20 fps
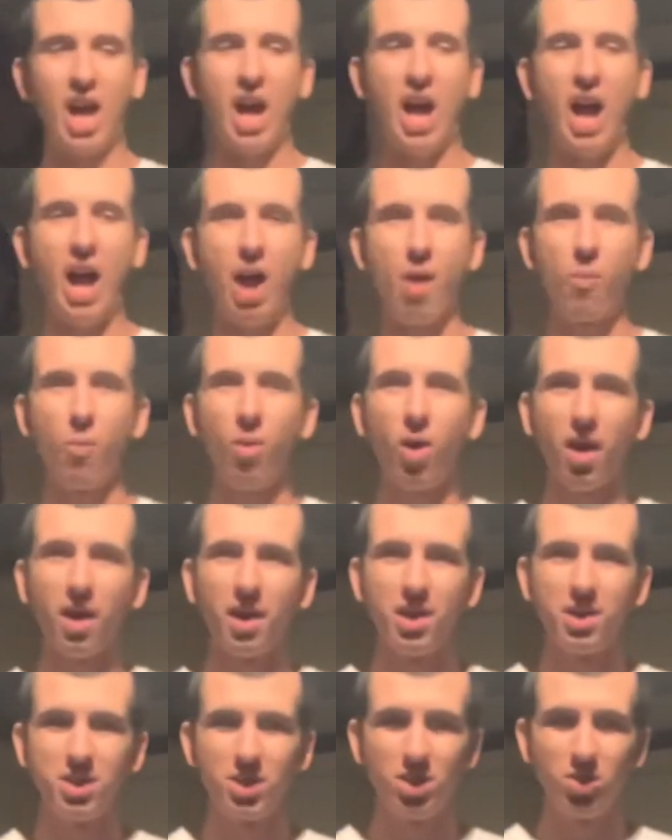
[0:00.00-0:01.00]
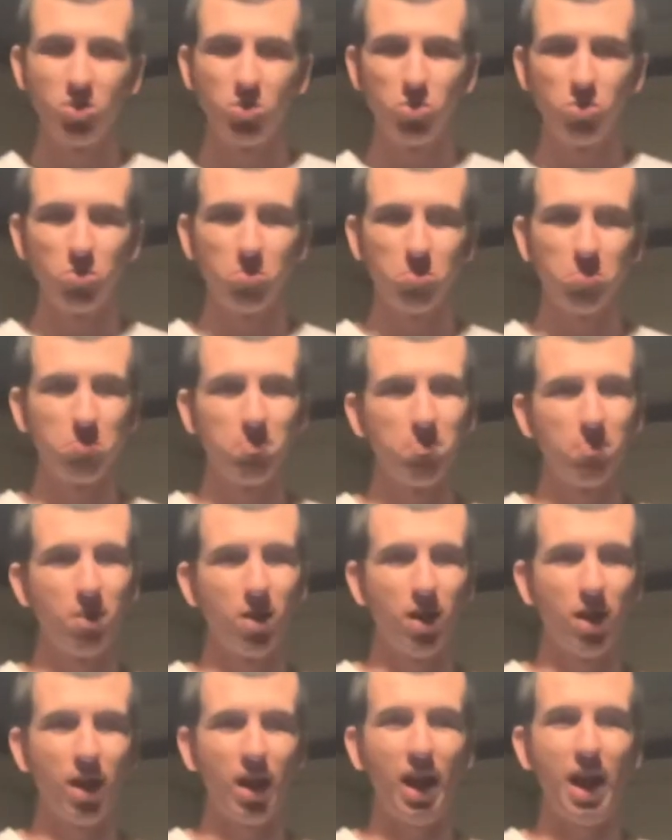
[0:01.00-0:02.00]
I wanted to,
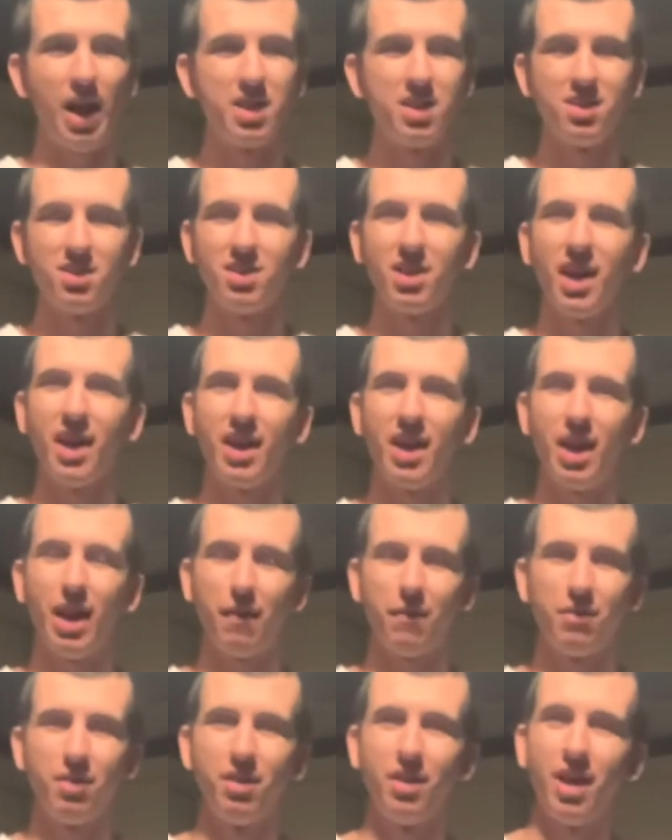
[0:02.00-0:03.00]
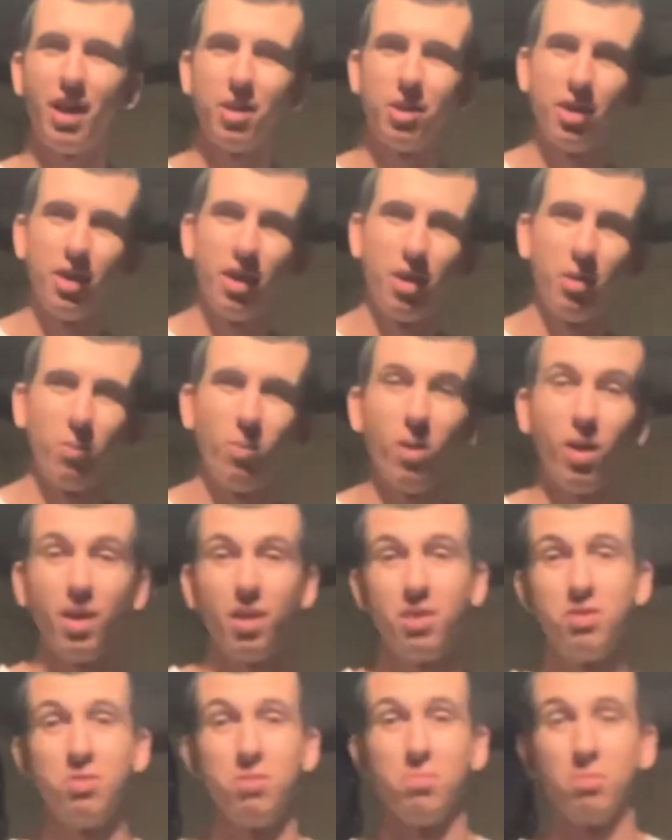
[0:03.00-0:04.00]
I decided after that that I
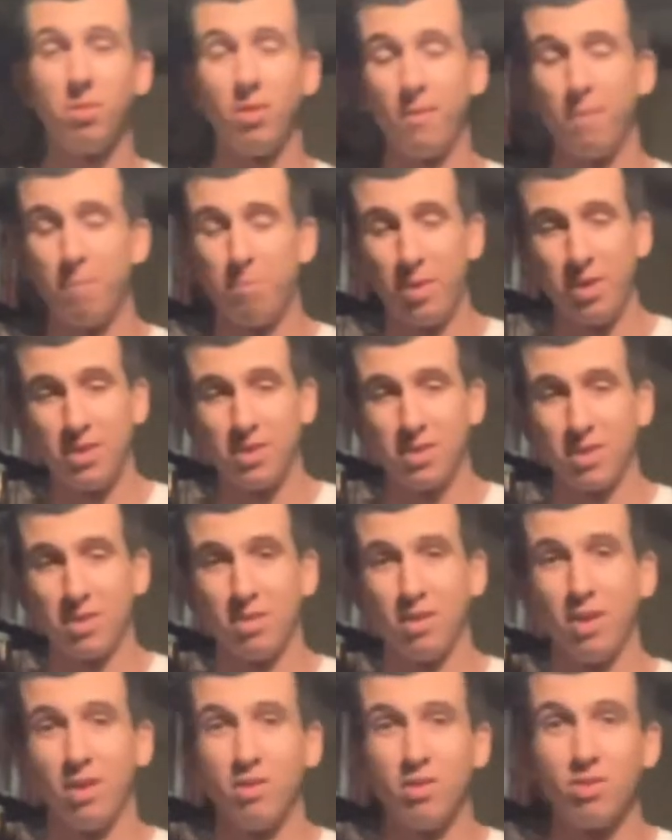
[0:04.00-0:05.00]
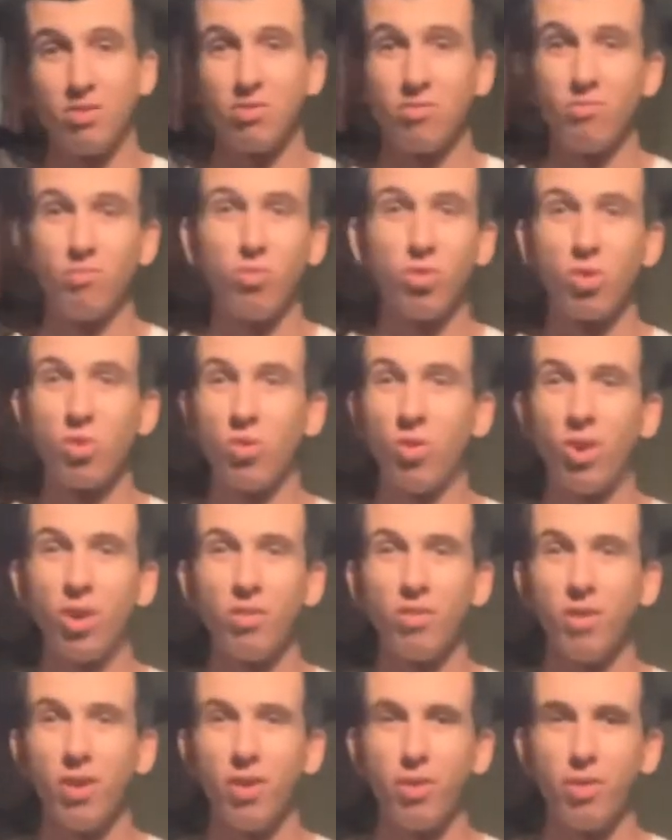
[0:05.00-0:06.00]
wanted to um, basically just record
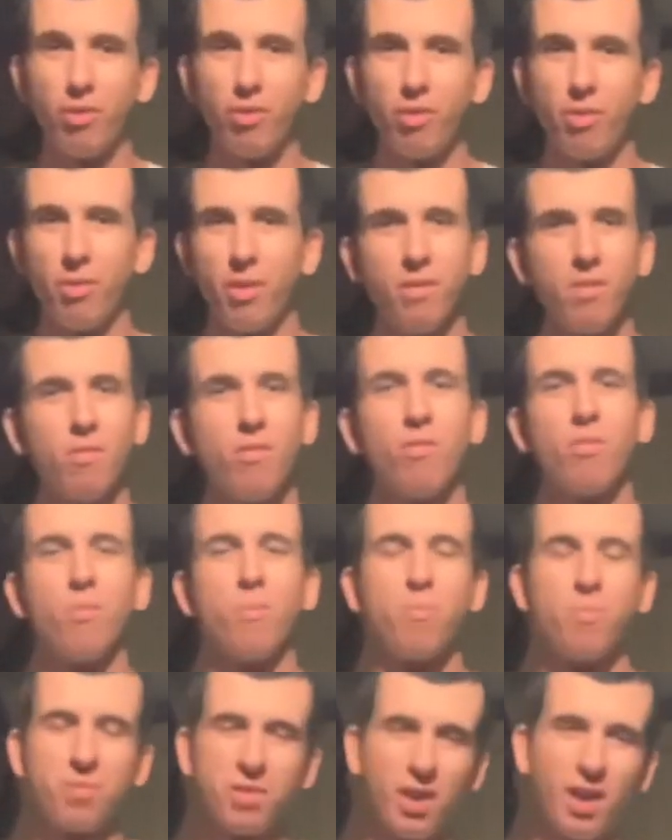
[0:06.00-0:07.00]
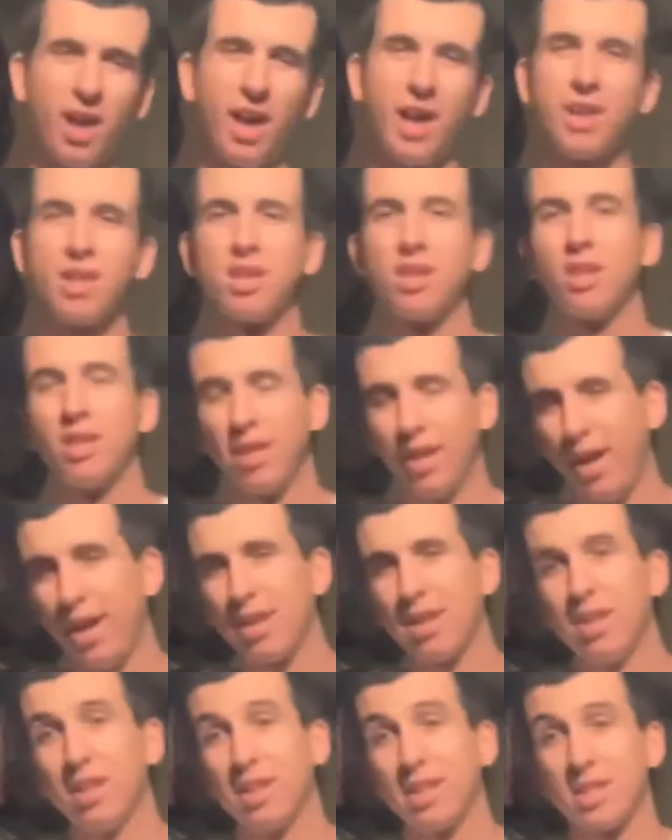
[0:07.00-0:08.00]
right through it. I click, I
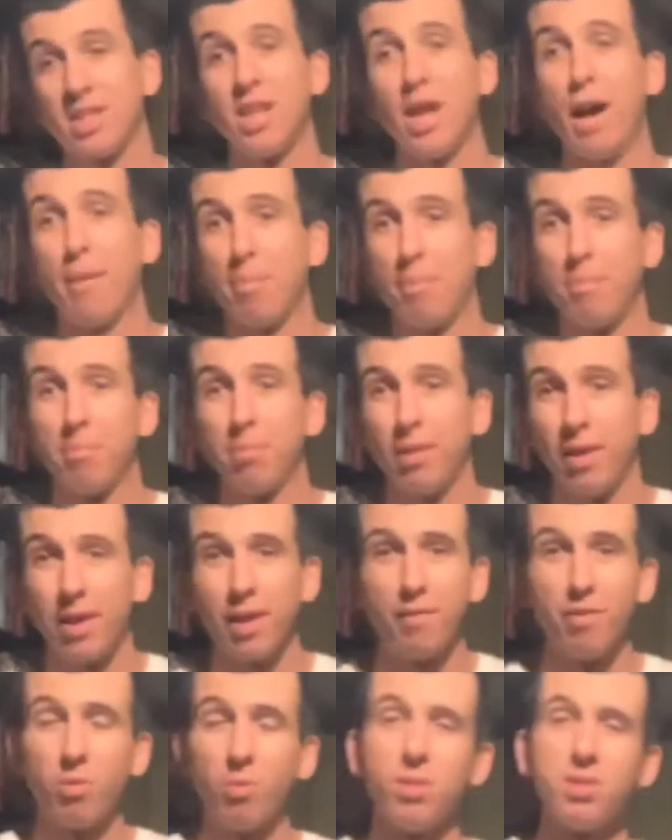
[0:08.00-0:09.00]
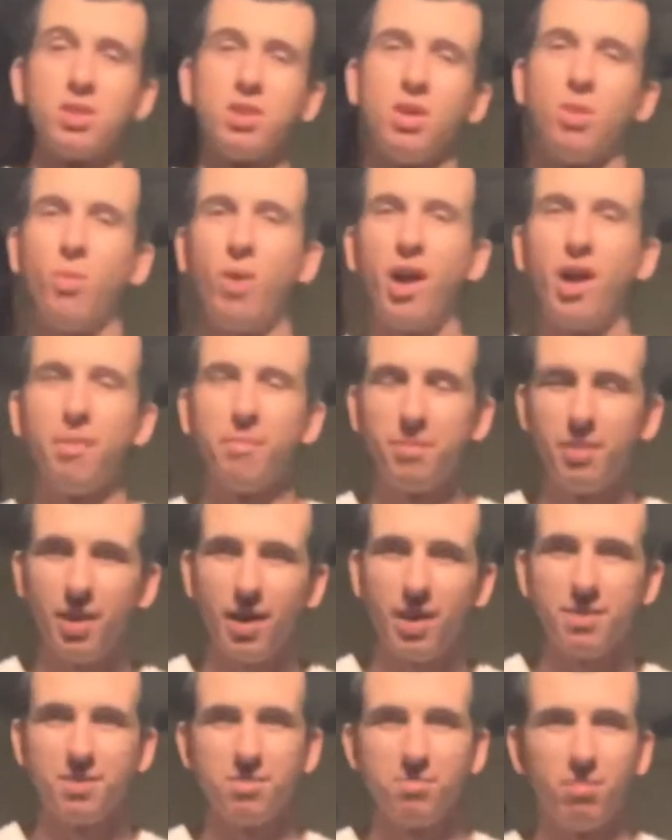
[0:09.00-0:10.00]
click stop and play every once in a while,
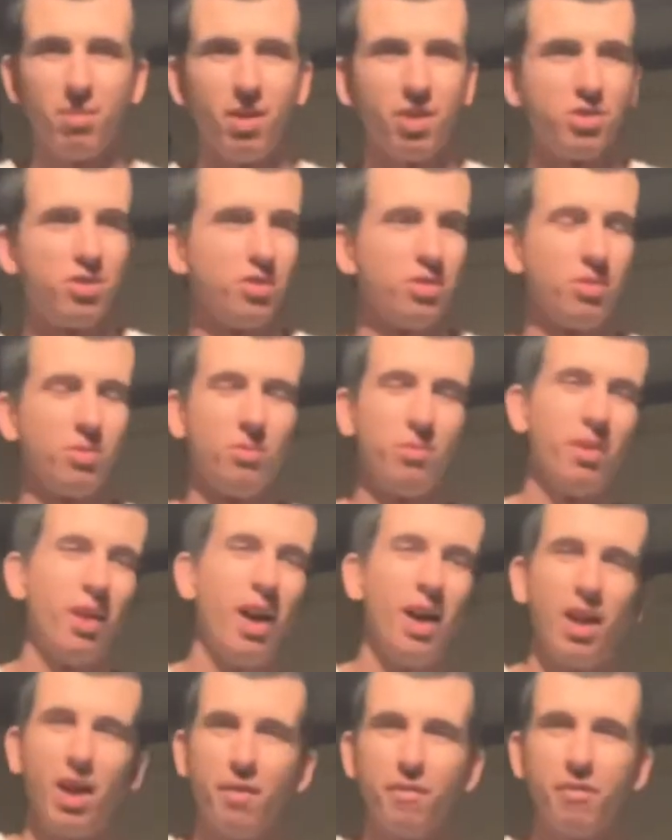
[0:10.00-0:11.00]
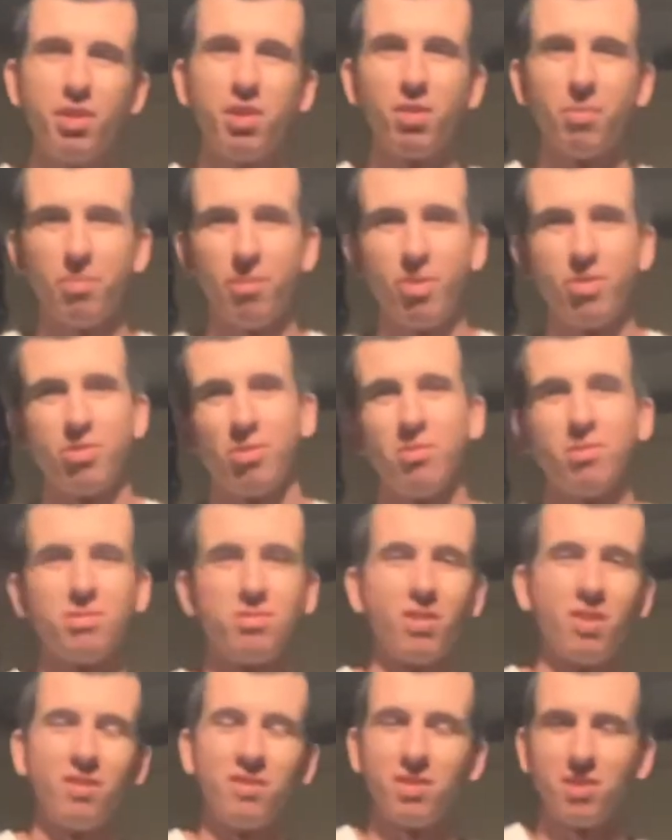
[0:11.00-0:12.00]
not as much. So not every commercial
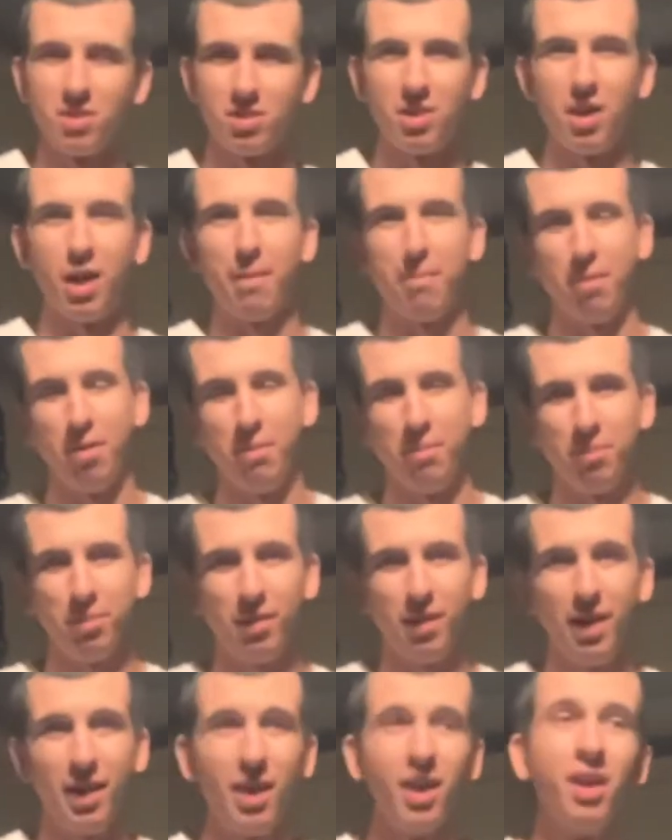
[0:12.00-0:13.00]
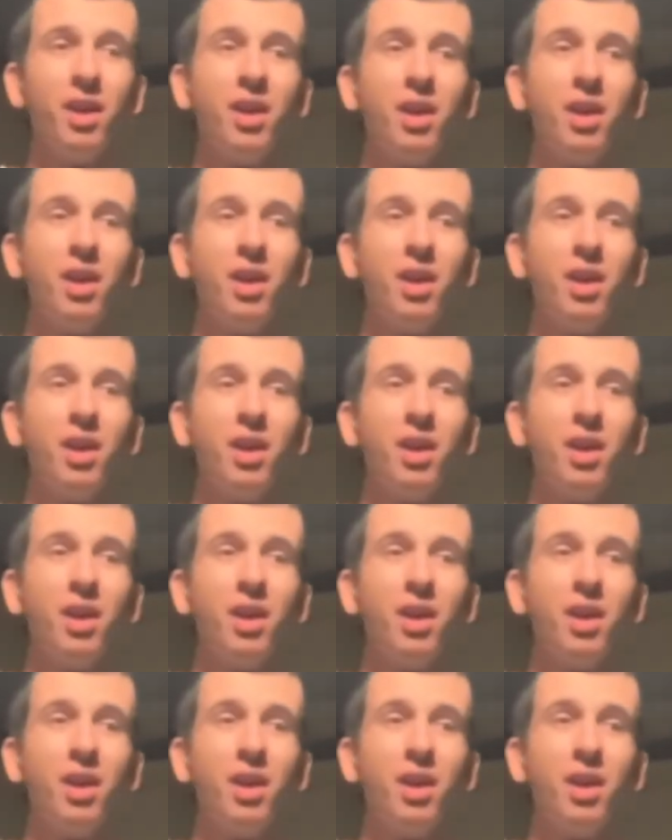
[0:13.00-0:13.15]
deserves a stop and a play.